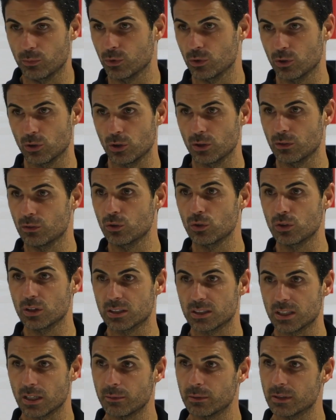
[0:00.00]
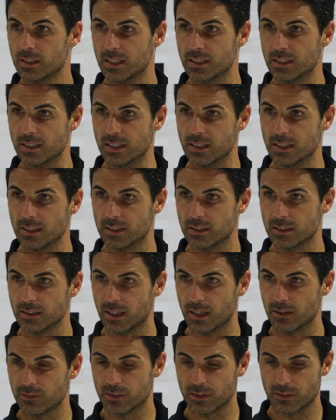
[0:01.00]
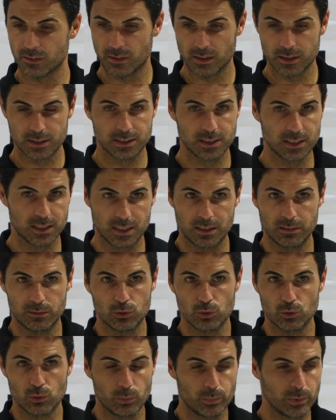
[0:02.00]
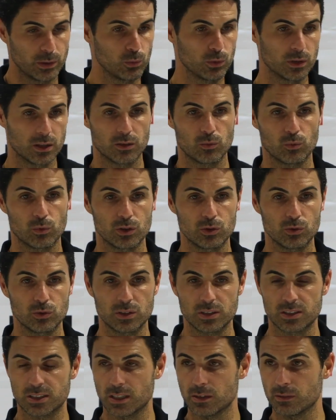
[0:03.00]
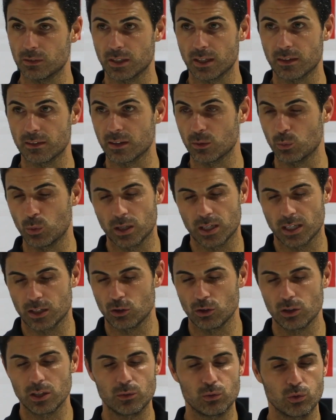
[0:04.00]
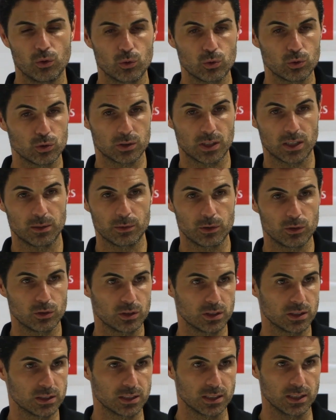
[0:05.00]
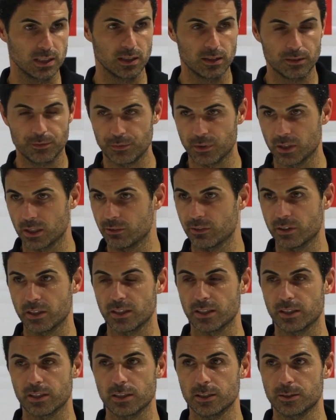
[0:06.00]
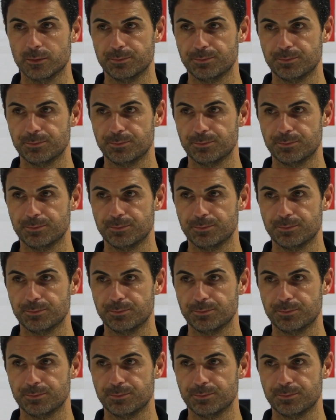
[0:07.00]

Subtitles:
You know, if you deserve it at the end, after 30 games, you will be where you deserve. And I think we can only focus on that because it's still very, very early.